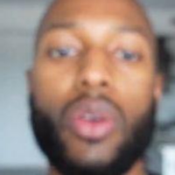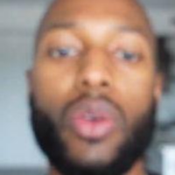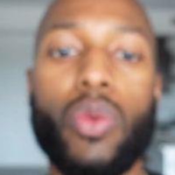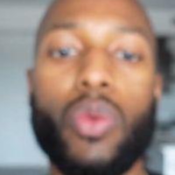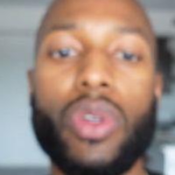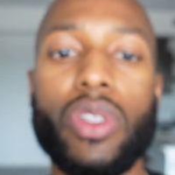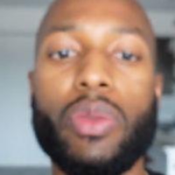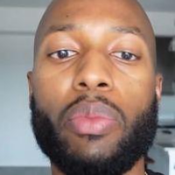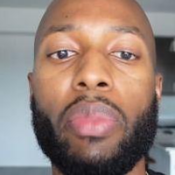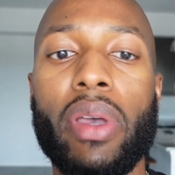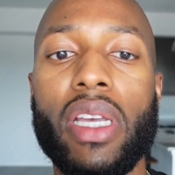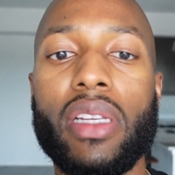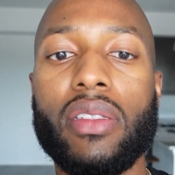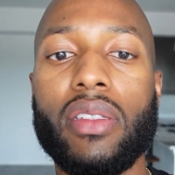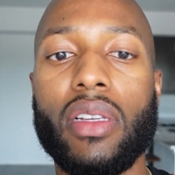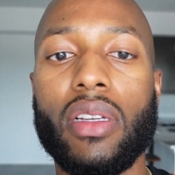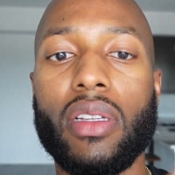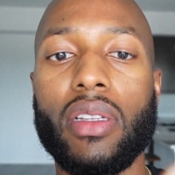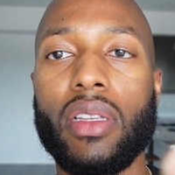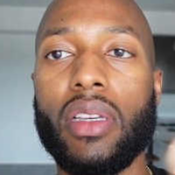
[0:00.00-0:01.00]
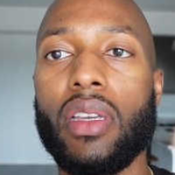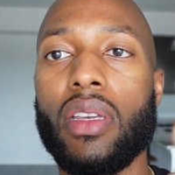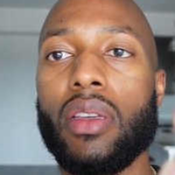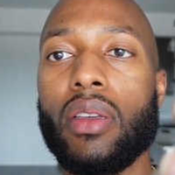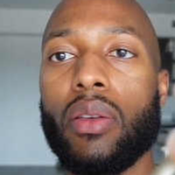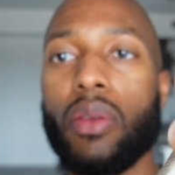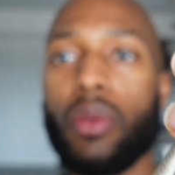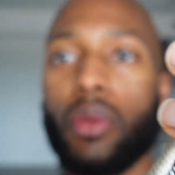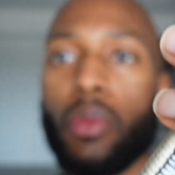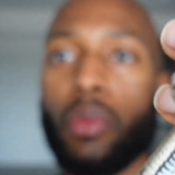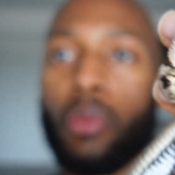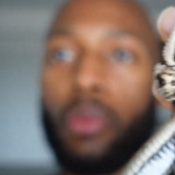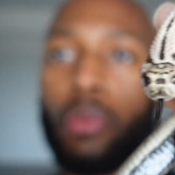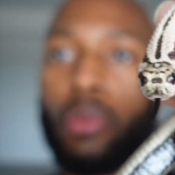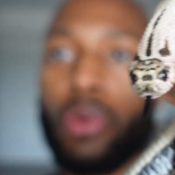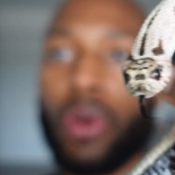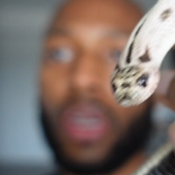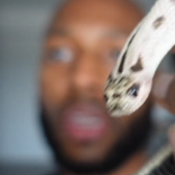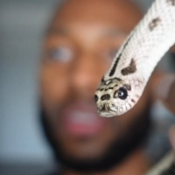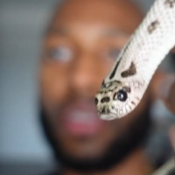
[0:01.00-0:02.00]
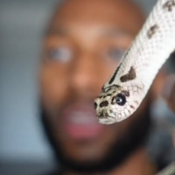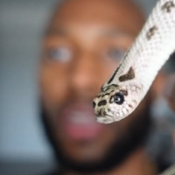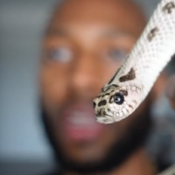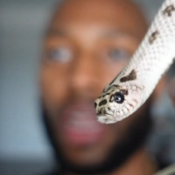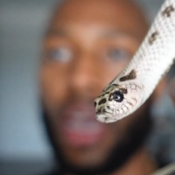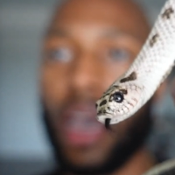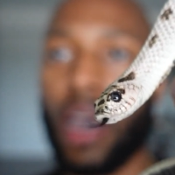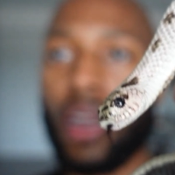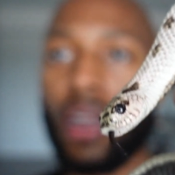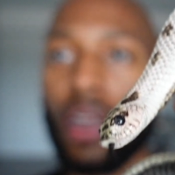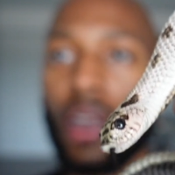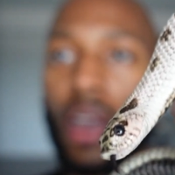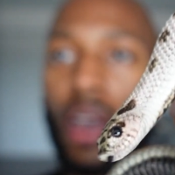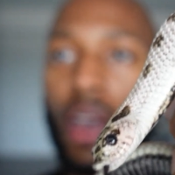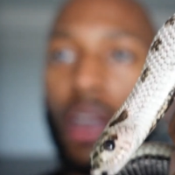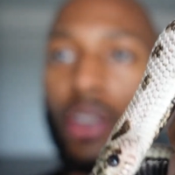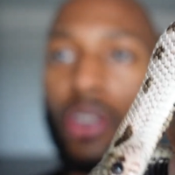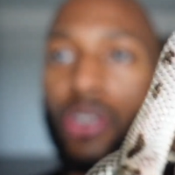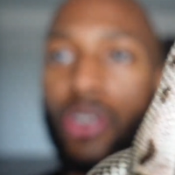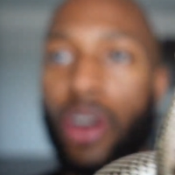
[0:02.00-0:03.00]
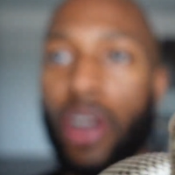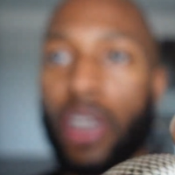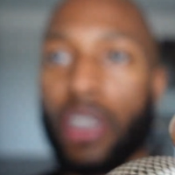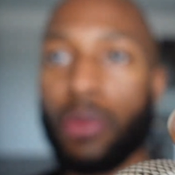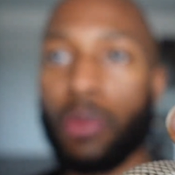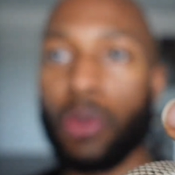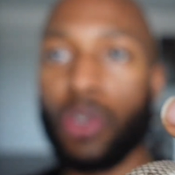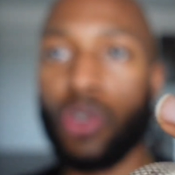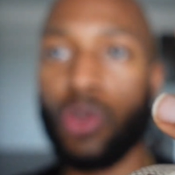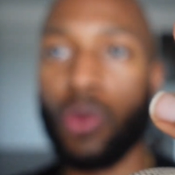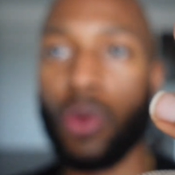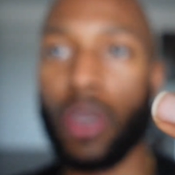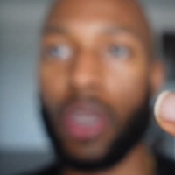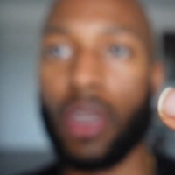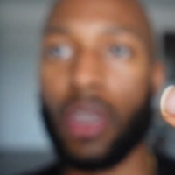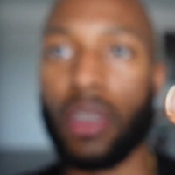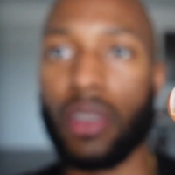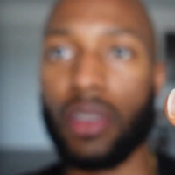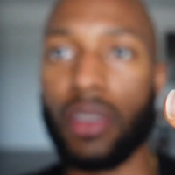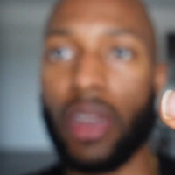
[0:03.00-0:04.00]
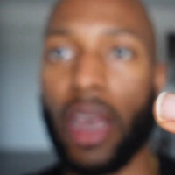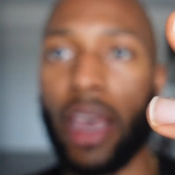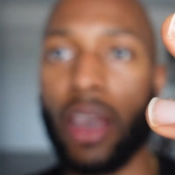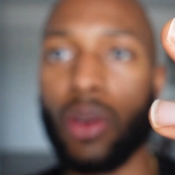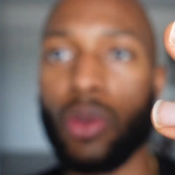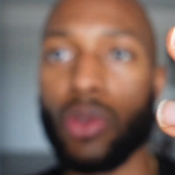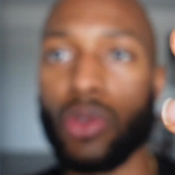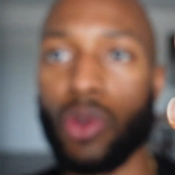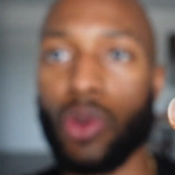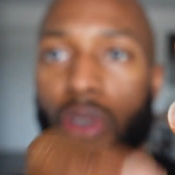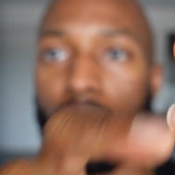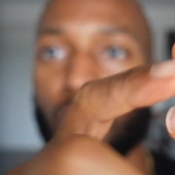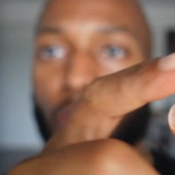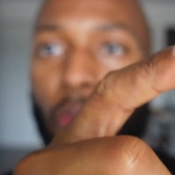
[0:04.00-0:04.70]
which basically brings a lot of contrast between his saddles or his